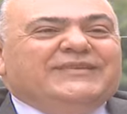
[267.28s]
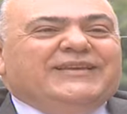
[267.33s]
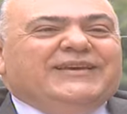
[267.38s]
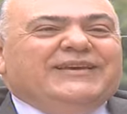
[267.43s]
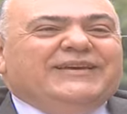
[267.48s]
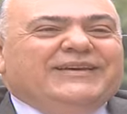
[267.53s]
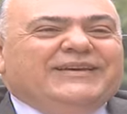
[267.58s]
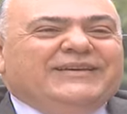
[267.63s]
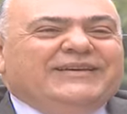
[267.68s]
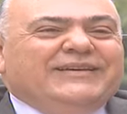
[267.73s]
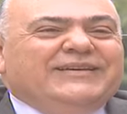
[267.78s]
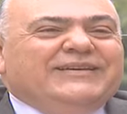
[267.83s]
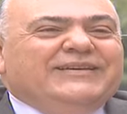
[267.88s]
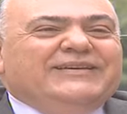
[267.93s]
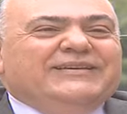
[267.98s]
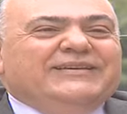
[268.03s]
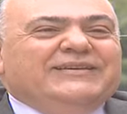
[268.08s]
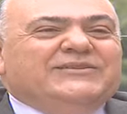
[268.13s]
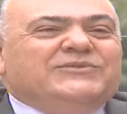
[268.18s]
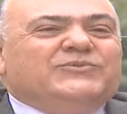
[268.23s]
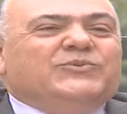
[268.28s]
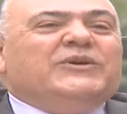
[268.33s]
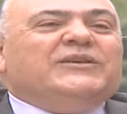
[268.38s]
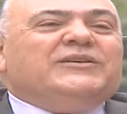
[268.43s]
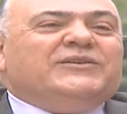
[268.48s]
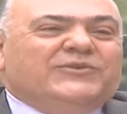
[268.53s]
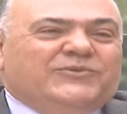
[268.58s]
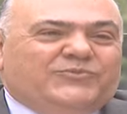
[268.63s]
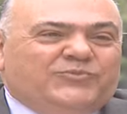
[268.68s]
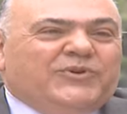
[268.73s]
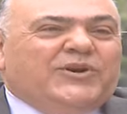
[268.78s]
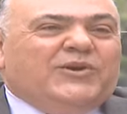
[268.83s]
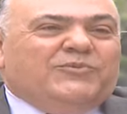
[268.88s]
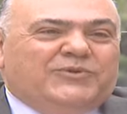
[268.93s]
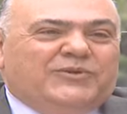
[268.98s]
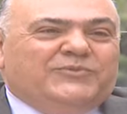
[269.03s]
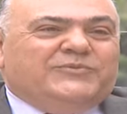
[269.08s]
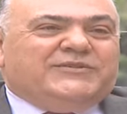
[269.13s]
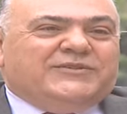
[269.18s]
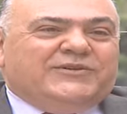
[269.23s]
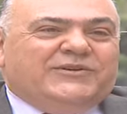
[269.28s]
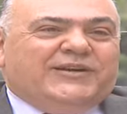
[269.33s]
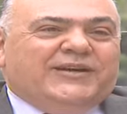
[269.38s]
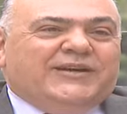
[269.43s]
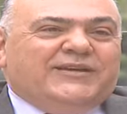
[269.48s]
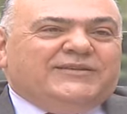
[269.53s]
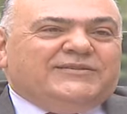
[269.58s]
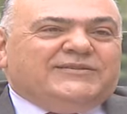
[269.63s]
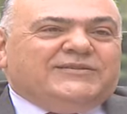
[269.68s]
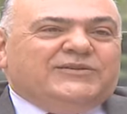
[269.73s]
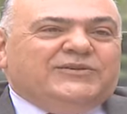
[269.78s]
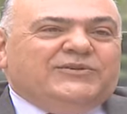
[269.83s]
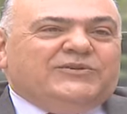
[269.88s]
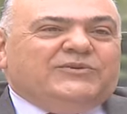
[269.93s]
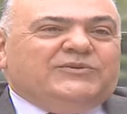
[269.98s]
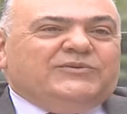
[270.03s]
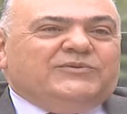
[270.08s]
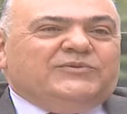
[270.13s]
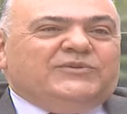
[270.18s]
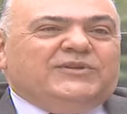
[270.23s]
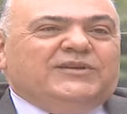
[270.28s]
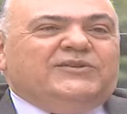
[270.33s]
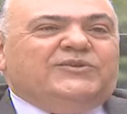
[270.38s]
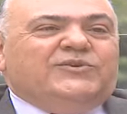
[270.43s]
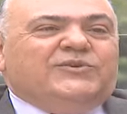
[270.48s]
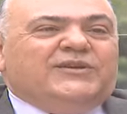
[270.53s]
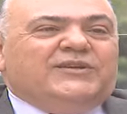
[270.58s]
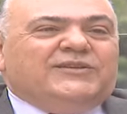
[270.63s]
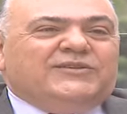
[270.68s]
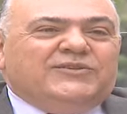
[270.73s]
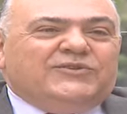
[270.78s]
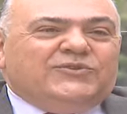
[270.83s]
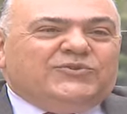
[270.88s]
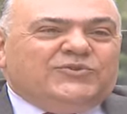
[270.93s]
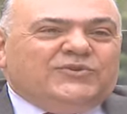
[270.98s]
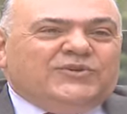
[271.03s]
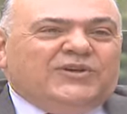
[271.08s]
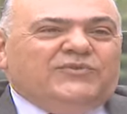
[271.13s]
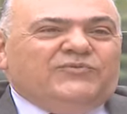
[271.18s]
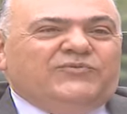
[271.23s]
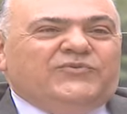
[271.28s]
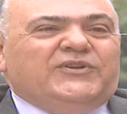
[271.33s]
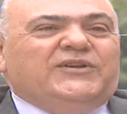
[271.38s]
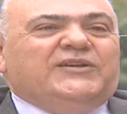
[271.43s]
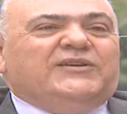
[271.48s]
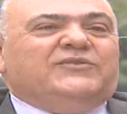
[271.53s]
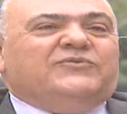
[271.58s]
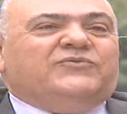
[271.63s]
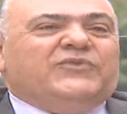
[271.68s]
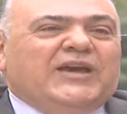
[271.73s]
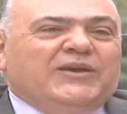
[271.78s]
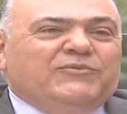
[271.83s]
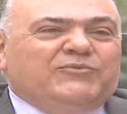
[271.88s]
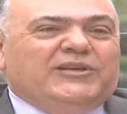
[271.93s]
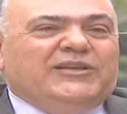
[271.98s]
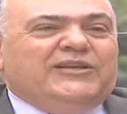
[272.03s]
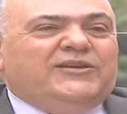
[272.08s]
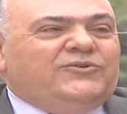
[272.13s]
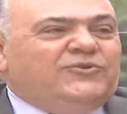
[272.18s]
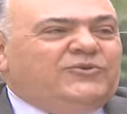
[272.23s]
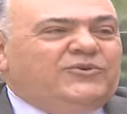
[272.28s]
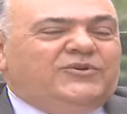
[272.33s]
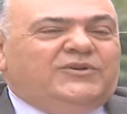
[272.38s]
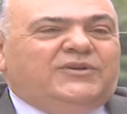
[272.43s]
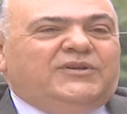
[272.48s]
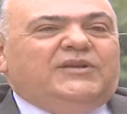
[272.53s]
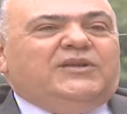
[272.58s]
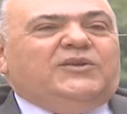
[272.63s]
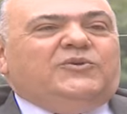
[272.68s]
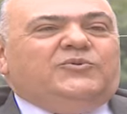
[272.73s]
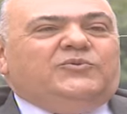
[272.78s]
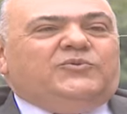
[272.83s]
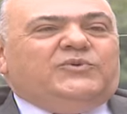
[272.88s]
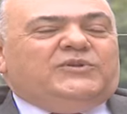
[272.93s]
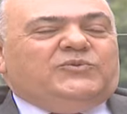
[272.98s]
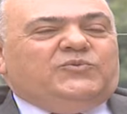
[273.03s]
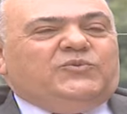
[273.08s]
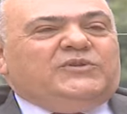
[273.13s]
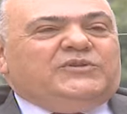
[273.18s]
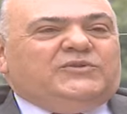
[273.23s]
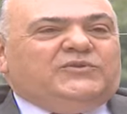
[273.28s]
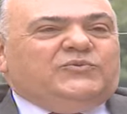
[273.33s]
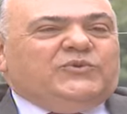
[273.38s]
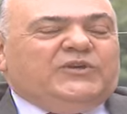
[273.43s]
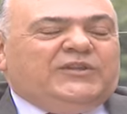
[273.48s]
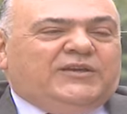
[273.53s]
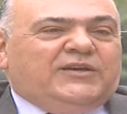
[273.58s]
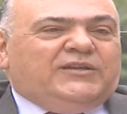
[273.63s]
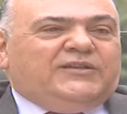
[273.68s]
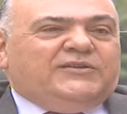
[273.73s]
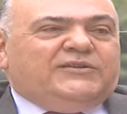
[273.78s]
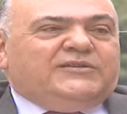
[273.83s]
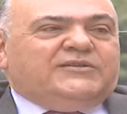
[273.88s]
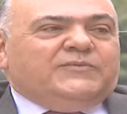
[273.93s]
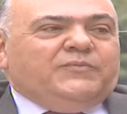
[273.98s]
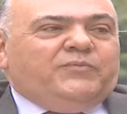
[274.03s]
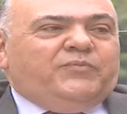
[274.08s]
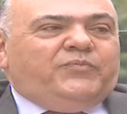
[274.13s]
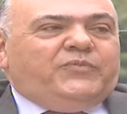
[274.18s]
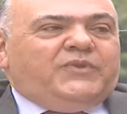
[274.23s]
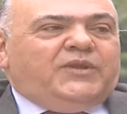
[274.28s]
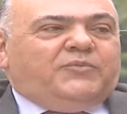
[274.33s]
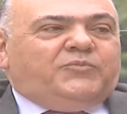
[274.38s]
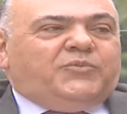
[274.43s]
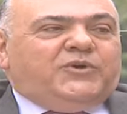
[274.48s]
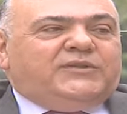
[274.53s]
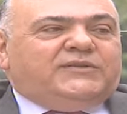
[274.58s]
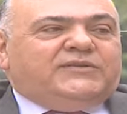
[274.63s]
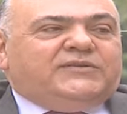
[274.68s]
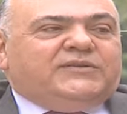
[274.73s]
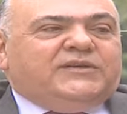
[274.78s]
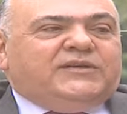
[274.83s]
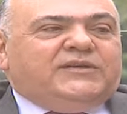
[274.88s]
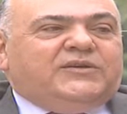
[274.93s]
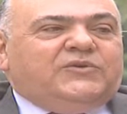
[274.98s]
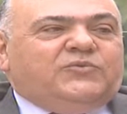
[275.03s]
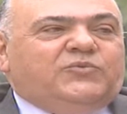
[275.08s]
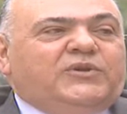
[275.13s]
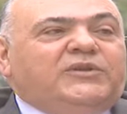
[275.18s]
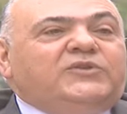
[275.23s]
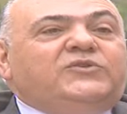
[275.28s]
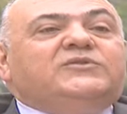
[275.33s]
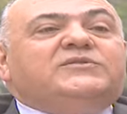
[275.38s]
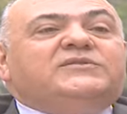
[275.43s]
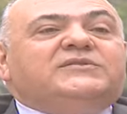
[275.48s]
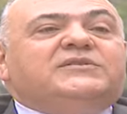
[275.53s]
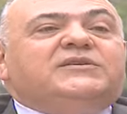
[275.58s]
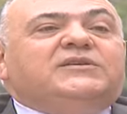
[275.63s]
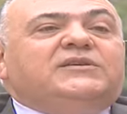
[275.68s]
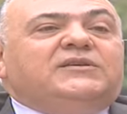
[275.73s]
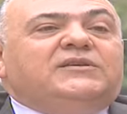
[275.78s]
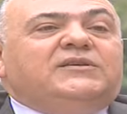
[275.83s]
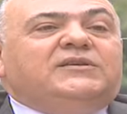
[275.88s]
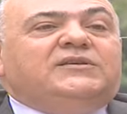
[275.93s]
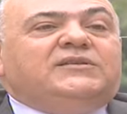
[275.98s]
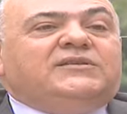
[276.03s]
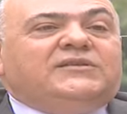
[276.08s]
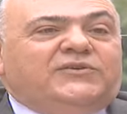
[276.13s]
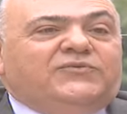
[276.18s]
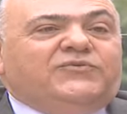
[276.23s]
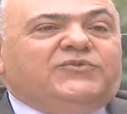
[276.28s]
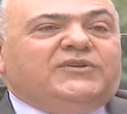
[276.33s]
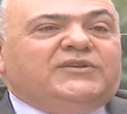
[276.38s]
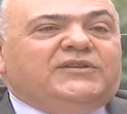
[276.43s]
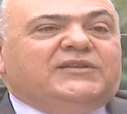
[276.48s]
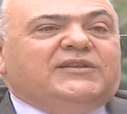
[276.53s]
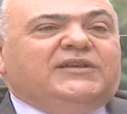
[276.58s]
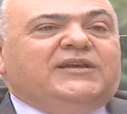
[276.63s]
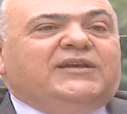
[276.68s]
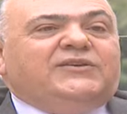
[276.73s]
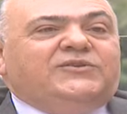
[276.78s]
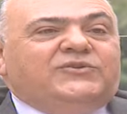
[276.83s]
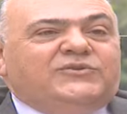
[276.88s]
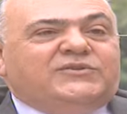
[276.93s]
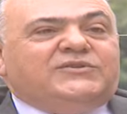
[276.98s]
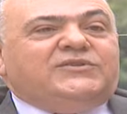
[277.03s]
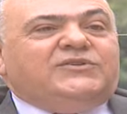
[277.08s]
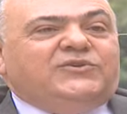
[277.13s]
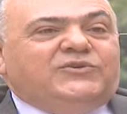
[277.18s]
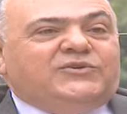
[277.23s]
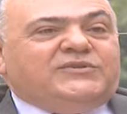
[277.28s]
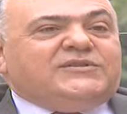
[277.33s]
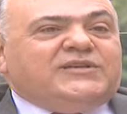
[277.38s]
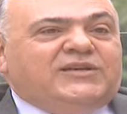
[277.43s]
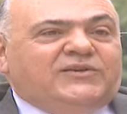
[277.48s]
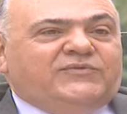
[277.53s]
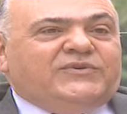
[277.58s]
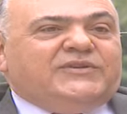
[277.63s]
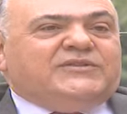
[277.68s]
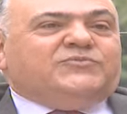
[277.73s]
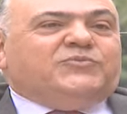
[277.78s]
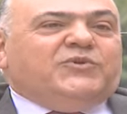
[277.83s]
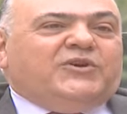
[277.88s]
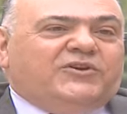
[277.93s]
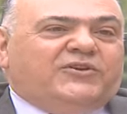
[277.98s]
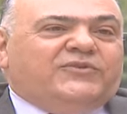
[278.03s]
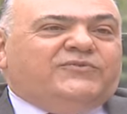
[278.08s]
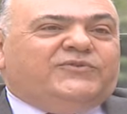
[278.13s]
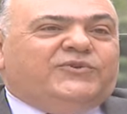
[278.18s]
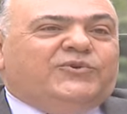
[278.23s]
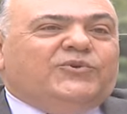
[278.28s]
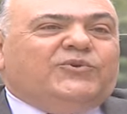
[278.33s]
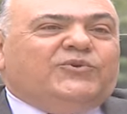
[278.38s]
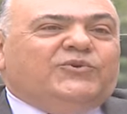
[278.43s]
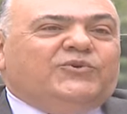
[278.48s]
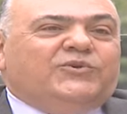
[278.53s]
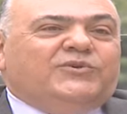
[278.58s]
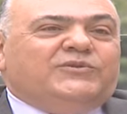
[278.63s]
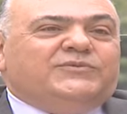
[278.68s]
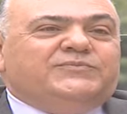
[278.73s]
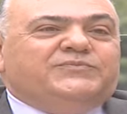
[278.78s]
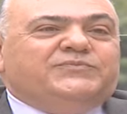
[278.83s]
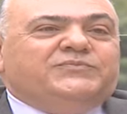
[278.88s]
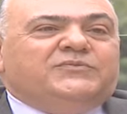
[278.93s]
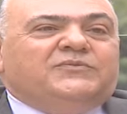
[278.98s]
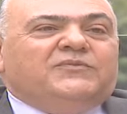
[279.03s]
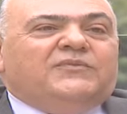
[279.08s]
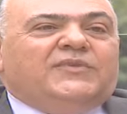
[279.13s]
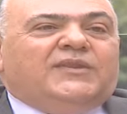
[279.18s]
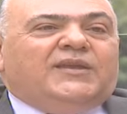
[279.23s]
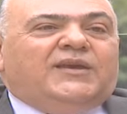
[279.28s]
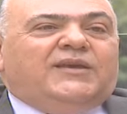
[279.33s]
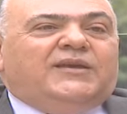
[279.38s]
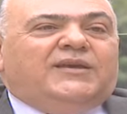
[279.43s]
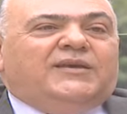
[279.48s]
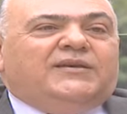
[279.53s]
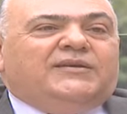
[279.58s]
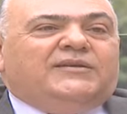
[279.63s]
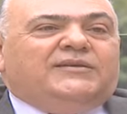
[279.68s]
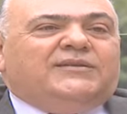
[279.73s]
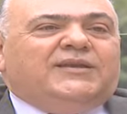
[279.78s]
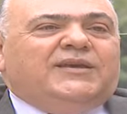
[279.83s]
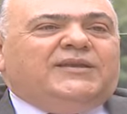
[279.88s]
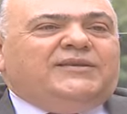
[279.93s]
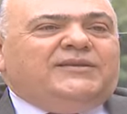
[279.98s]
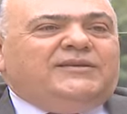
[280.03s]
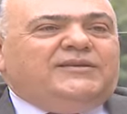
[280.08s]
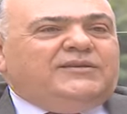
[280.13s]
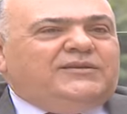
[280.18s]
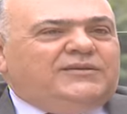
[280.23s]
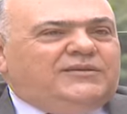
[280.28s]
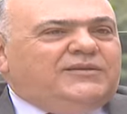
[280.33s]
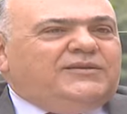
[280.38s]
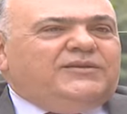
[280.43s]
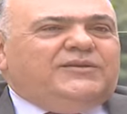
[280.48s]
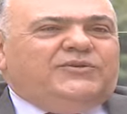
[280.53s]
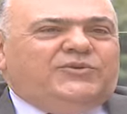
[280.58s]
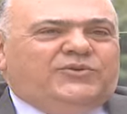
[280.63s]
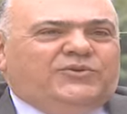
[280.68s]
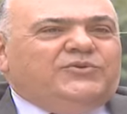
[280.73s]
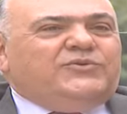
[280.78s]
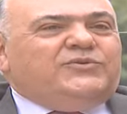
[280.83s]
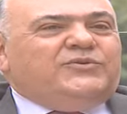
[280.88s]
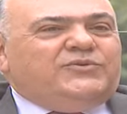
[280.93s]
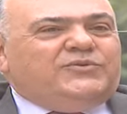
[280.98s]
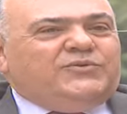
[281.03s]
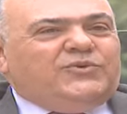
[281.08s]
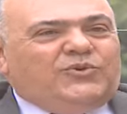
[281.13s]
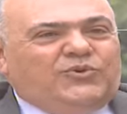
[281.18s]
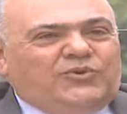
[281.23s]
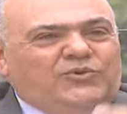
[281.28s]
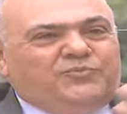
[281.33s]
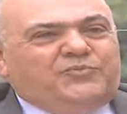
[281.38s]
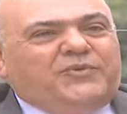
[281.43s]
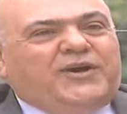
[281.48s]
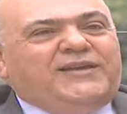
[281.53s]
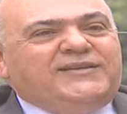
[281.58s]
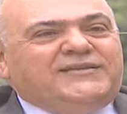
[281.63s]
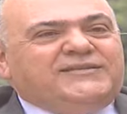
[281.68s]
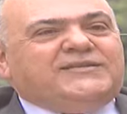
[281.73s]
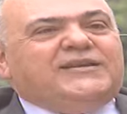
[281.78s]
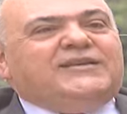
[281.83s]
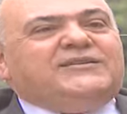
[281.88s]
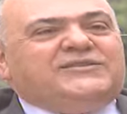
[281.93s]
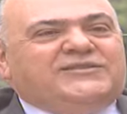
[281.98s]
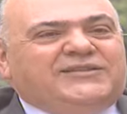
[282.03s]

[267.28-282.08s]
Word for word: uh, is when problems arise. You know, then you get into conflict, family or with with with others. But uh, when you see differently and you see yourself as part of the whole, uh, then uh, your whole mindset